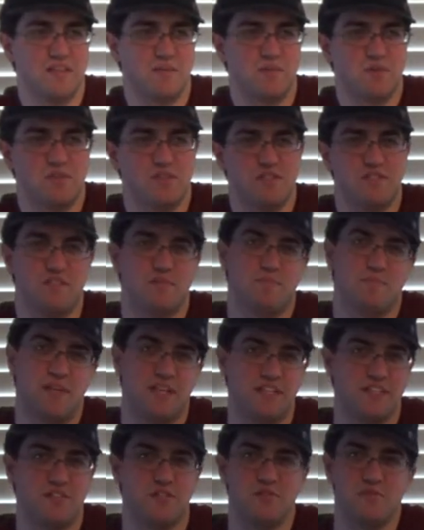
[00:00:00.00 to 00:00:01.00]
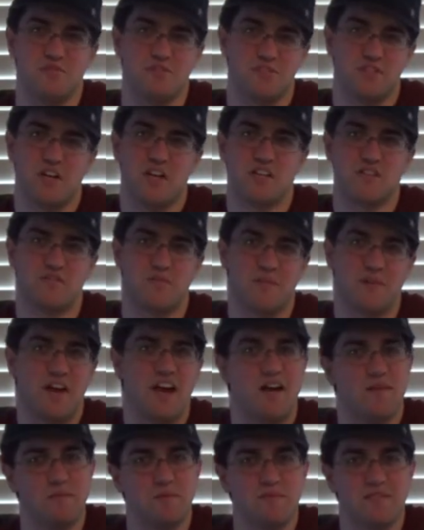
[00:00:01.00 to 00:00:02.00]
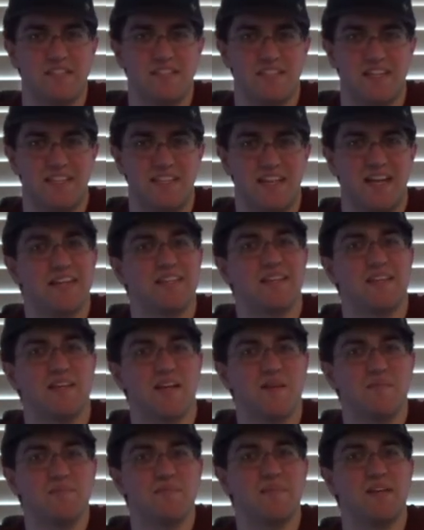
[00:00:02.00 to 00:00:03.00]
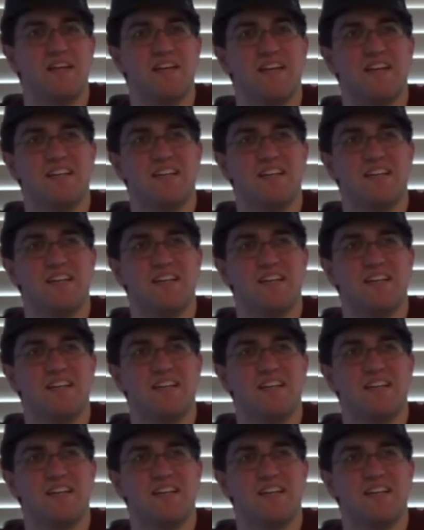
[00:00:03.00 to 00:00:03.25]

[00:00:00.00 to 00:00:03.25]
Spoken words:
I mostly just pick and choose songs from their albums as I like them.